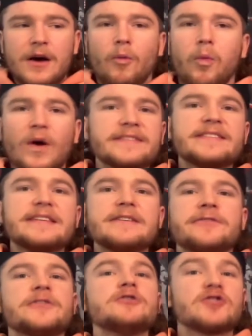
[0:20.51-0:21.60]
what's the
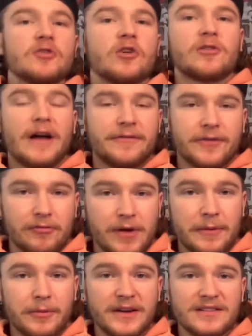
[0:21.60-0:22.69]
future look like for the
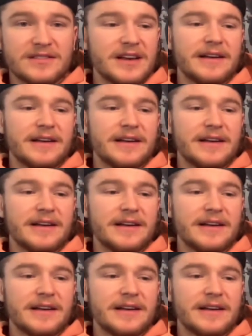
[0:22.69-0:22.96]
Red Wings,